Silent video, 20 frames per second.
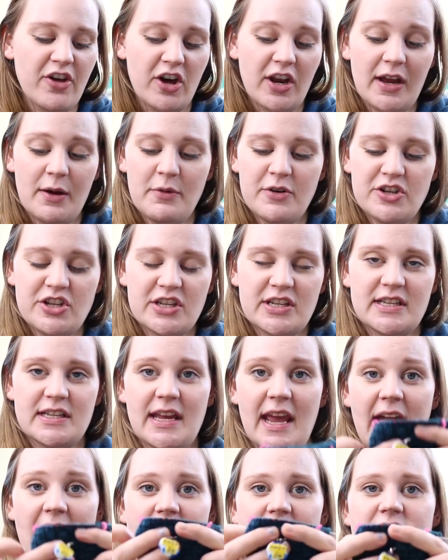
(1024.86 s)
thought I would
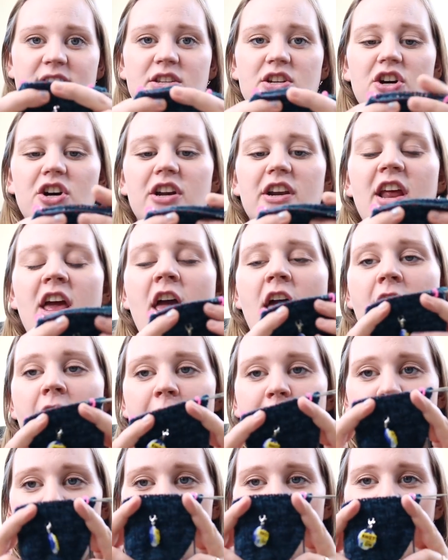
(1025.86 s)
just cast on
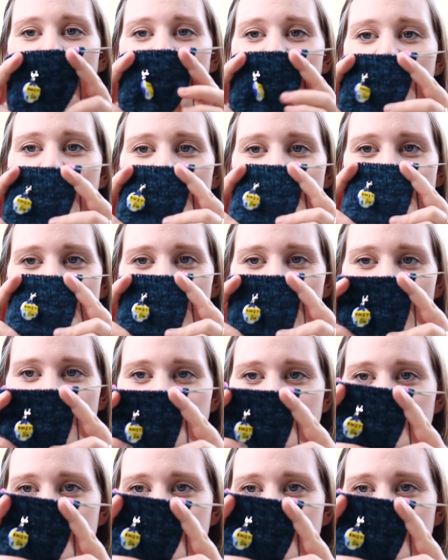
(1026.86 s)
for a quick pair of